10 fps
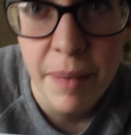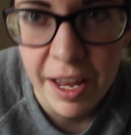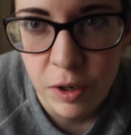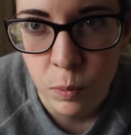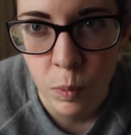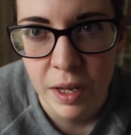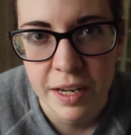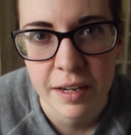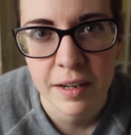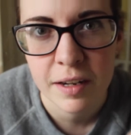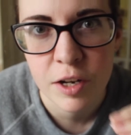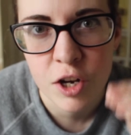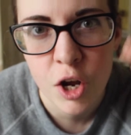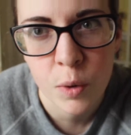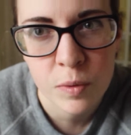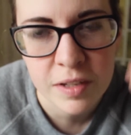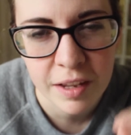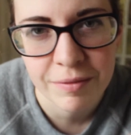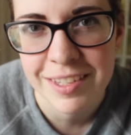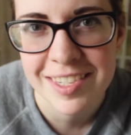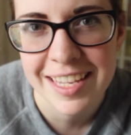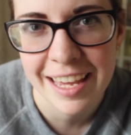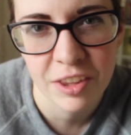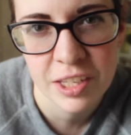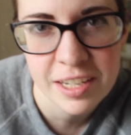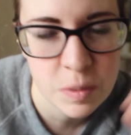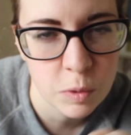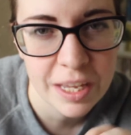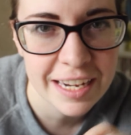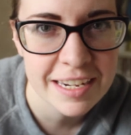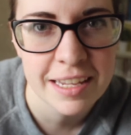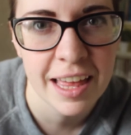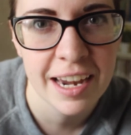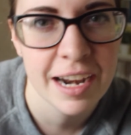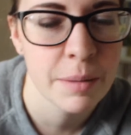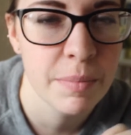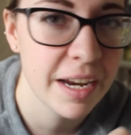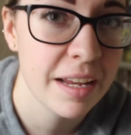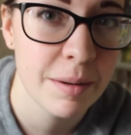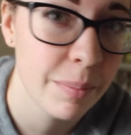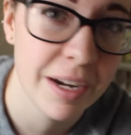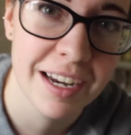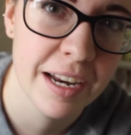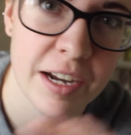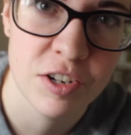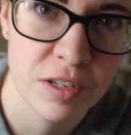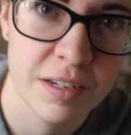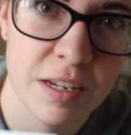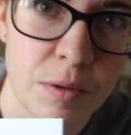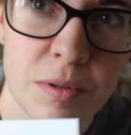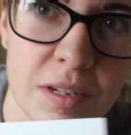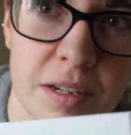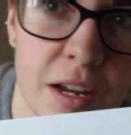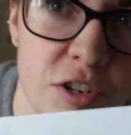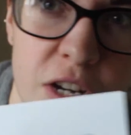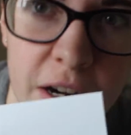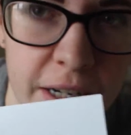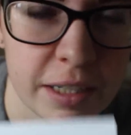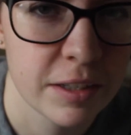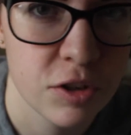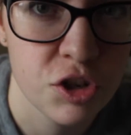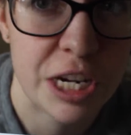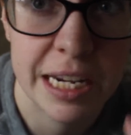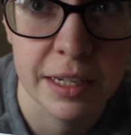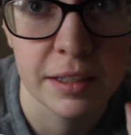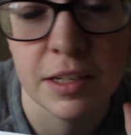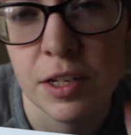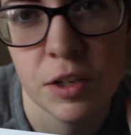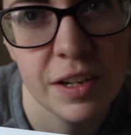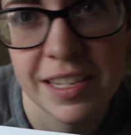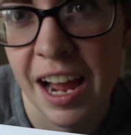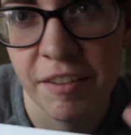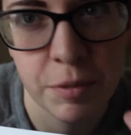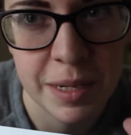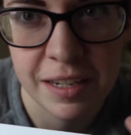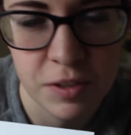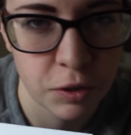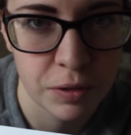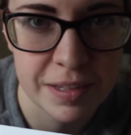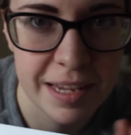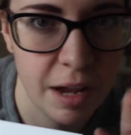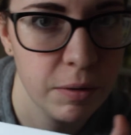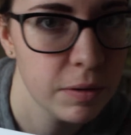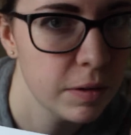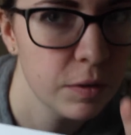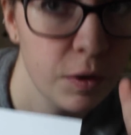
matter what note of the scale it is. We'll get into that in a minute, but I just used a generic G. It doesn't have to be a certain sound, so